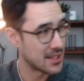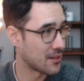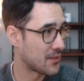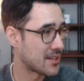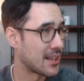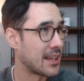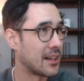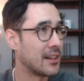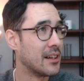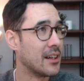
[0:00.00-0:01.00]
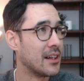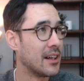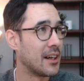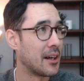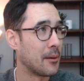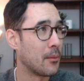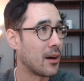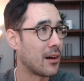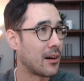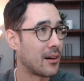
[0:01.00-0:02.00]
obviously uh, um,
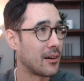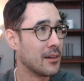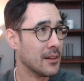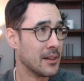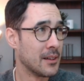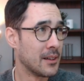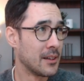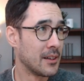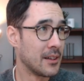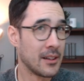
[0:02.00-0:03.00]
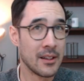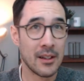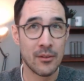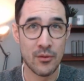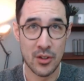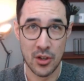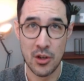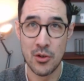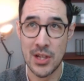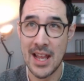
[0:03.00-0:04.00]
are
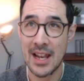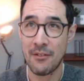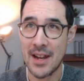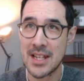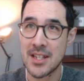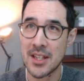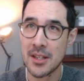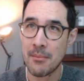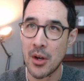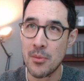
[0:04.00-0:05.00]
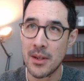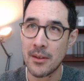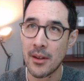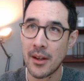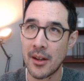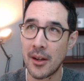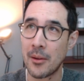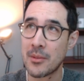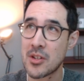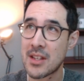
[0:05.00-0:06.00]
hugely elevated at the moment,
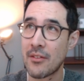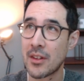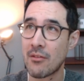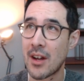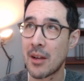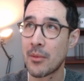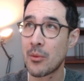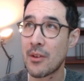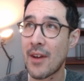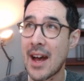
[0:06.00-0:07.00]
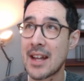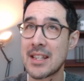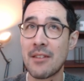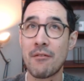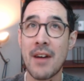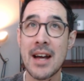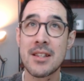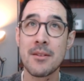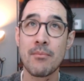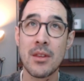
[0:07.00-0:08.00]
um, just given the run up that we've had. And in
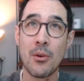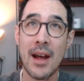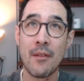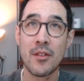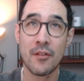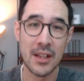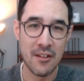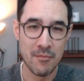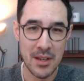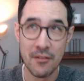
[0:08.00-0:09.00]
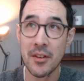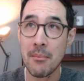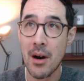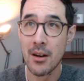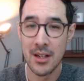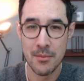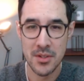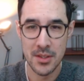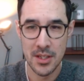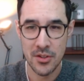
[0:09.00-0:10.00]
fact, you'll have to forgive me for the
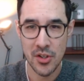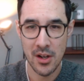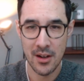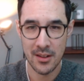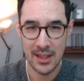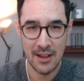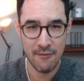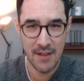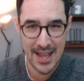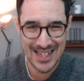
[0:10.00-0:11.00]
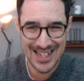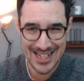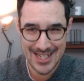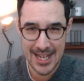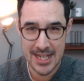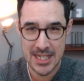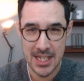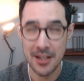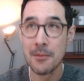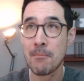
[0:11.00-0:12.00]
markups on this chart. They're fairly
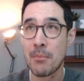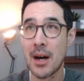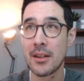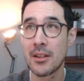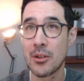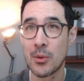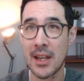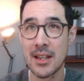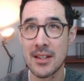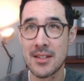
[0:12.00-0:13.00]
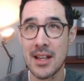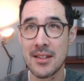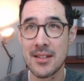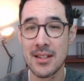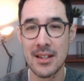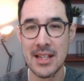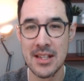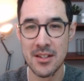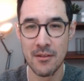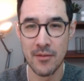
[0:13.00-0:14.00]
dated, but you'll get the sense at
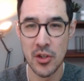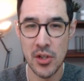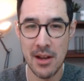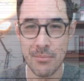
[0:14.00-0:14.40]
least of the share